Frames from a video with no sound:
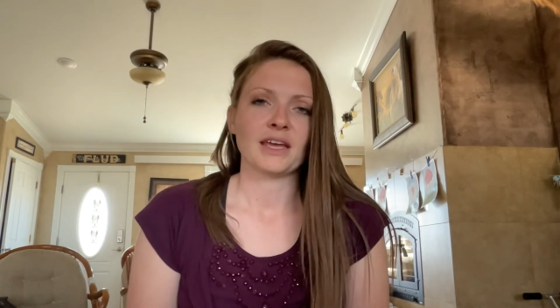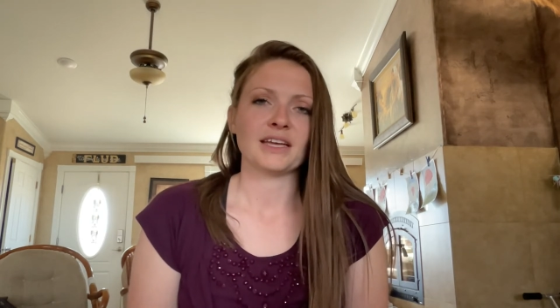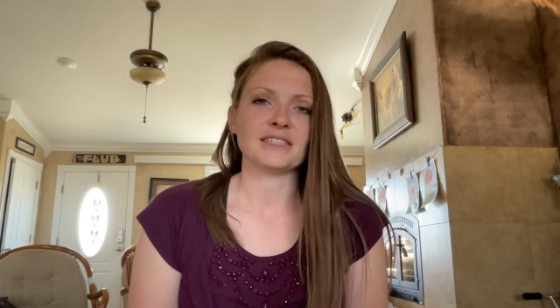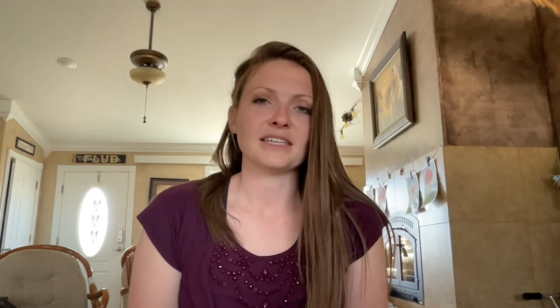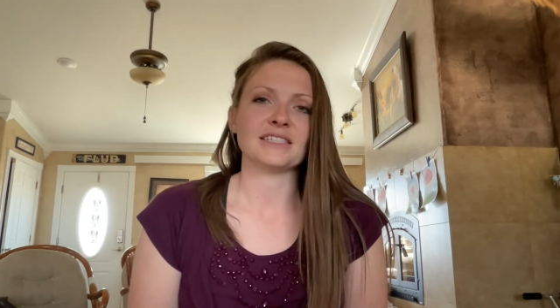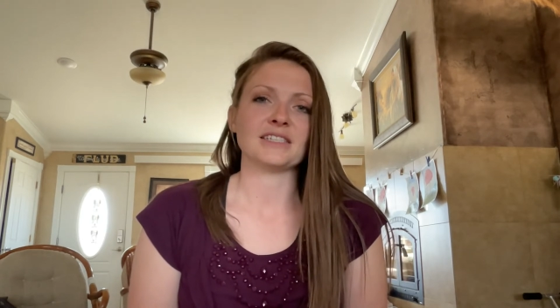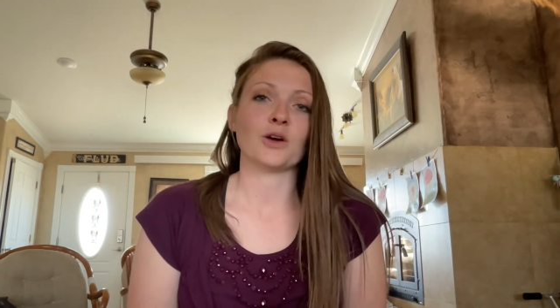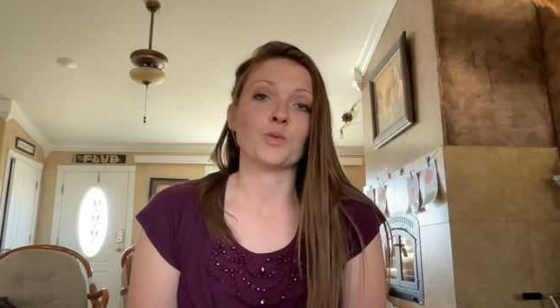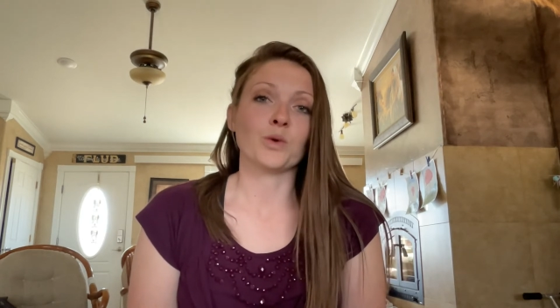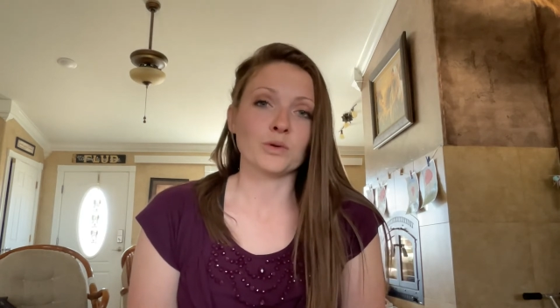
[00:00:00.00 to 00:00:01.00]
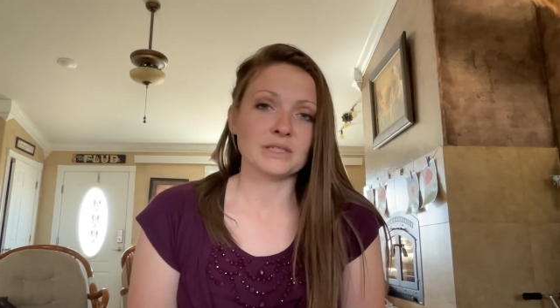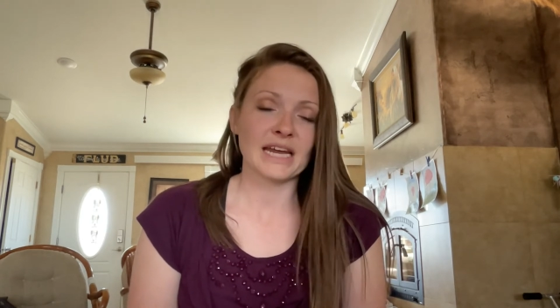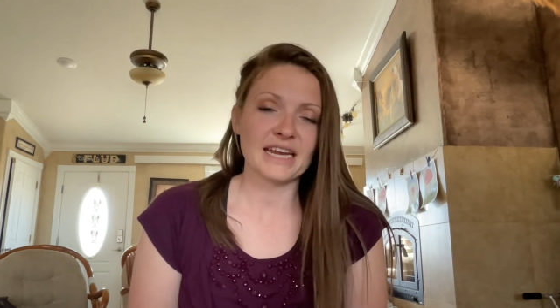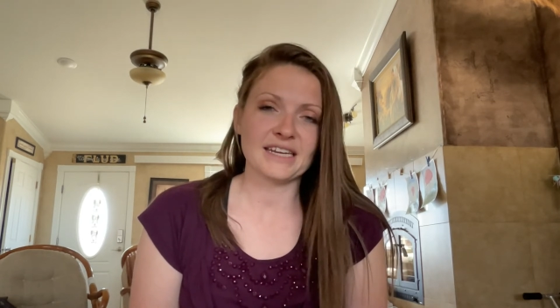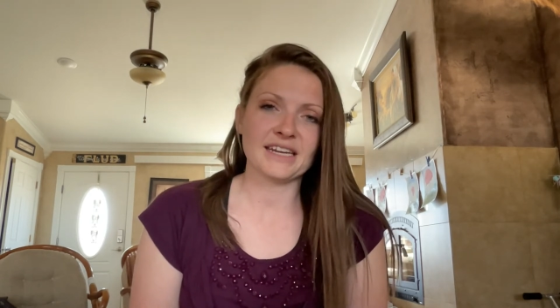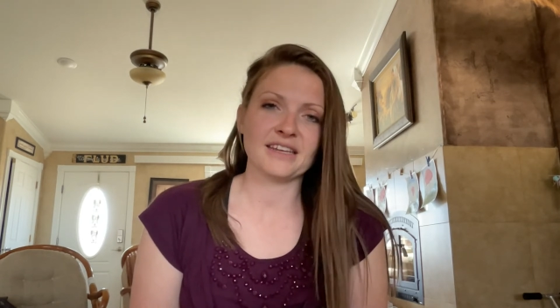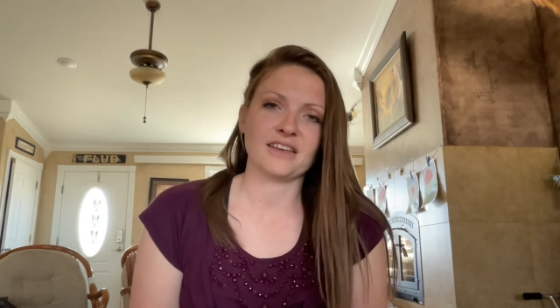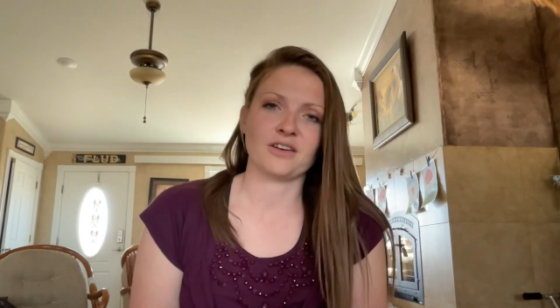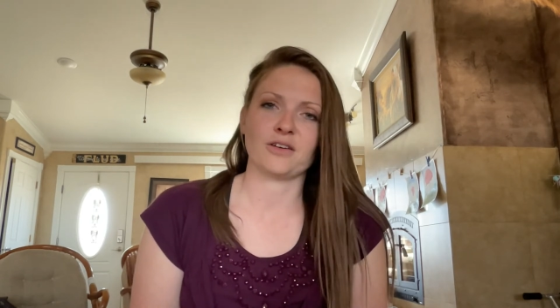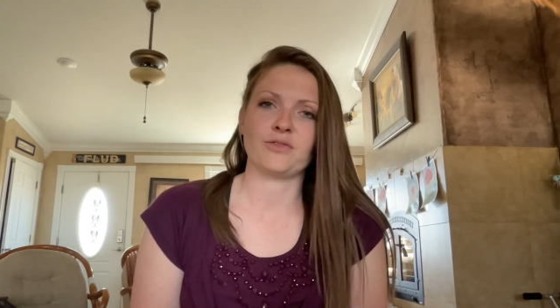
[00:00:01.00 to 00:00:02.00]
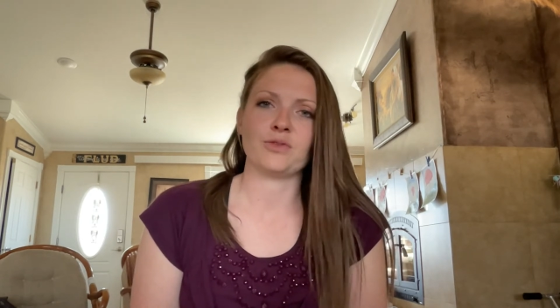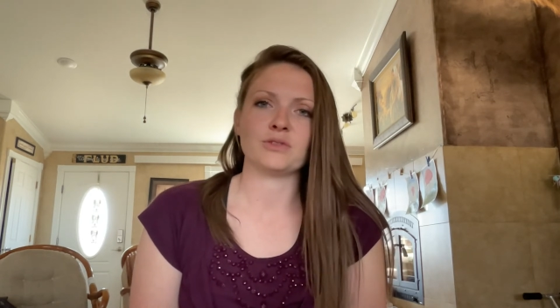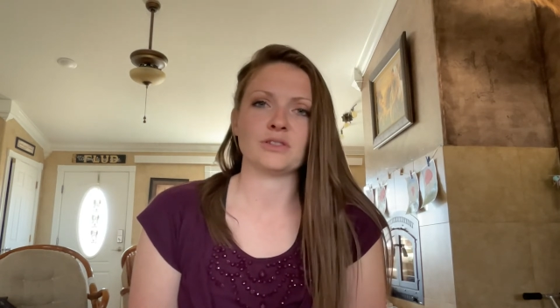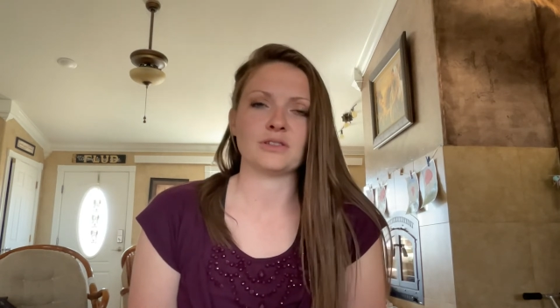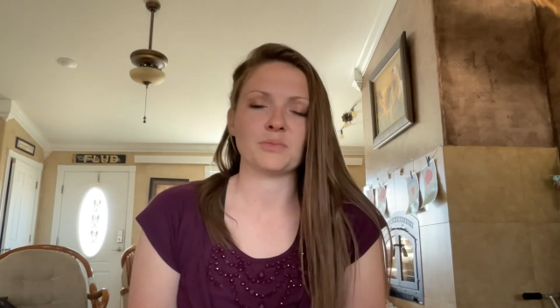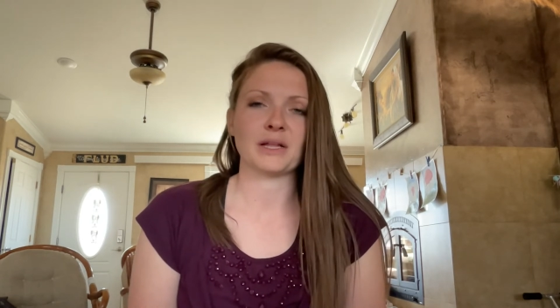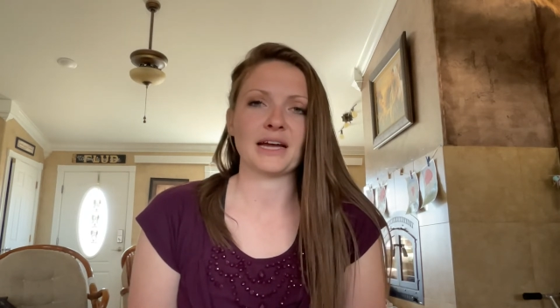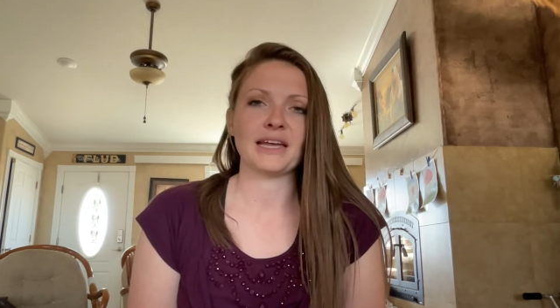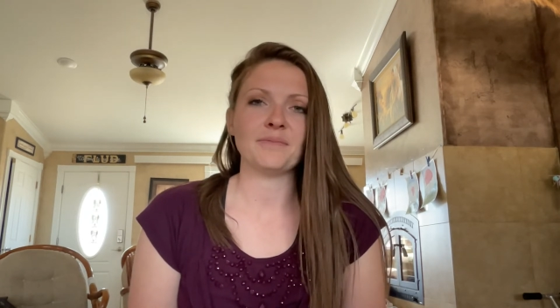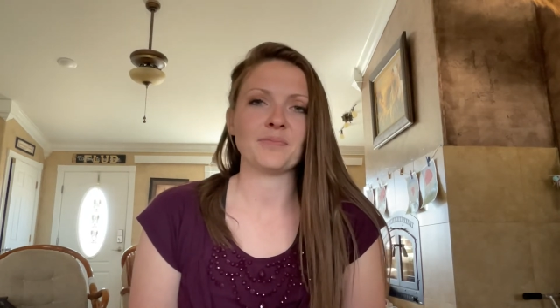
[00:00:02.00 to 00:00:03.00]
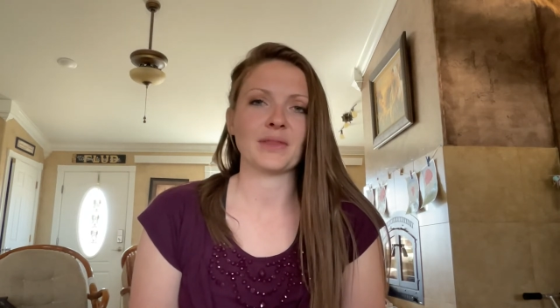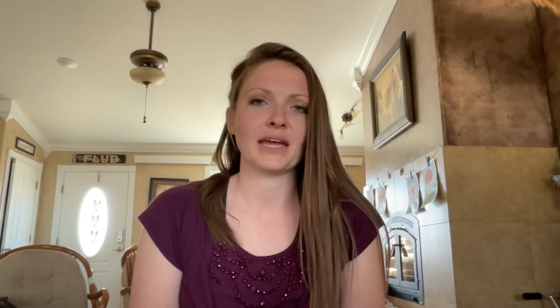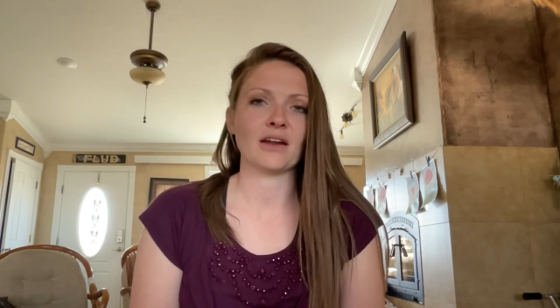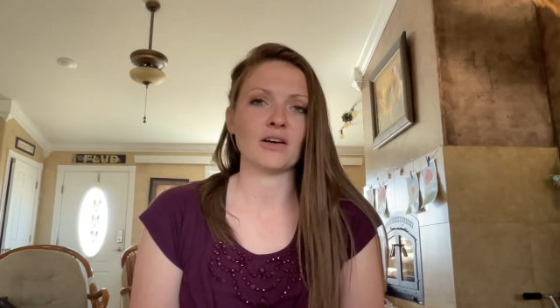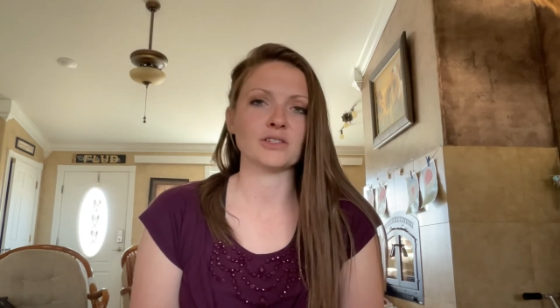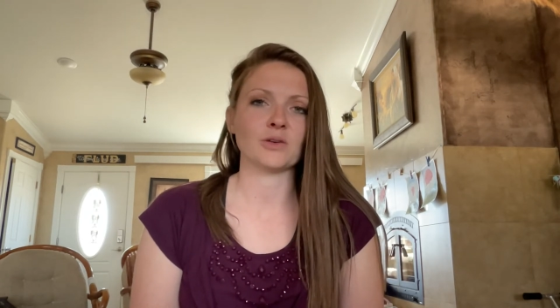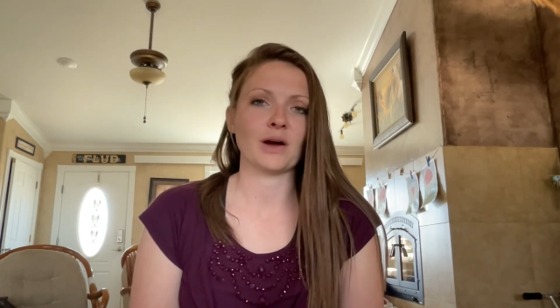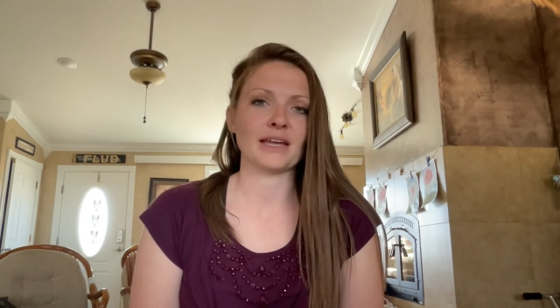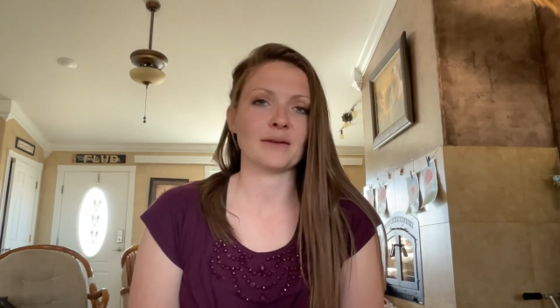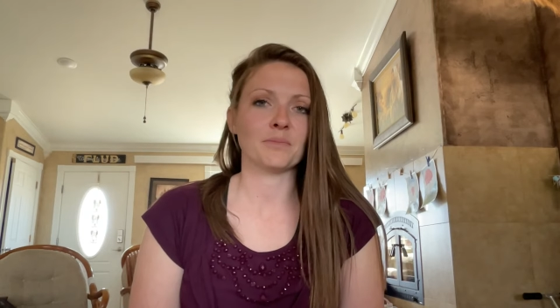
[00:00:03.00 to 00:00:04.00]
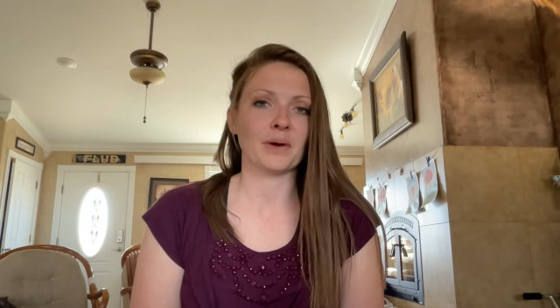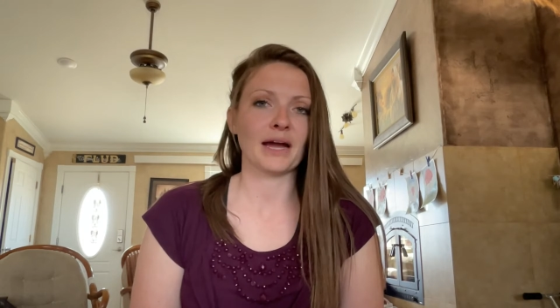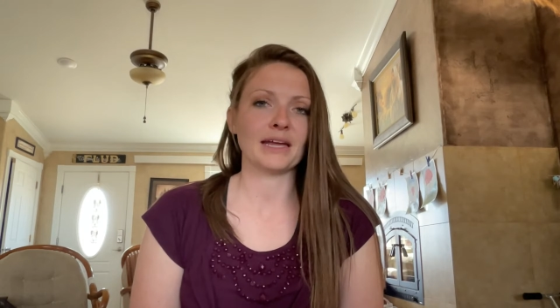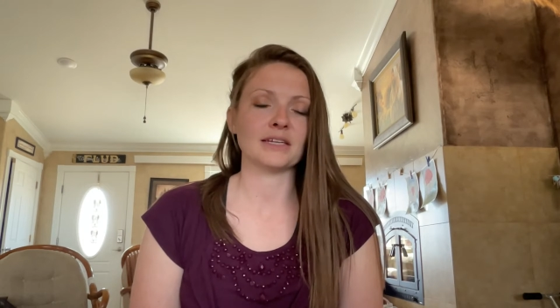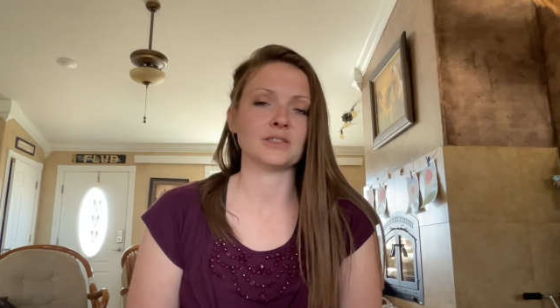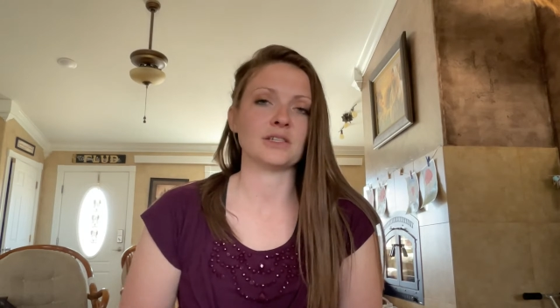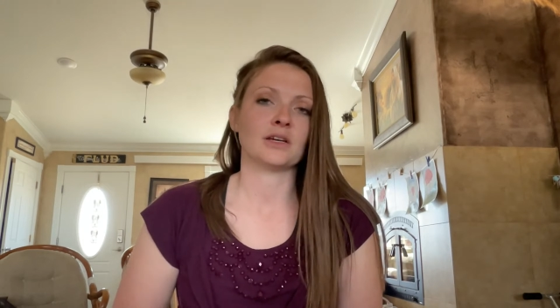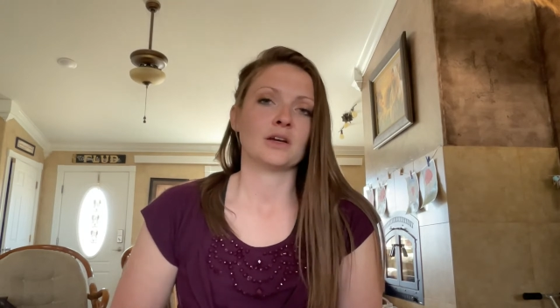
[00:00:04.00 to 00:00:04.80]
is it's a rotating year of food supply, and also I can buy it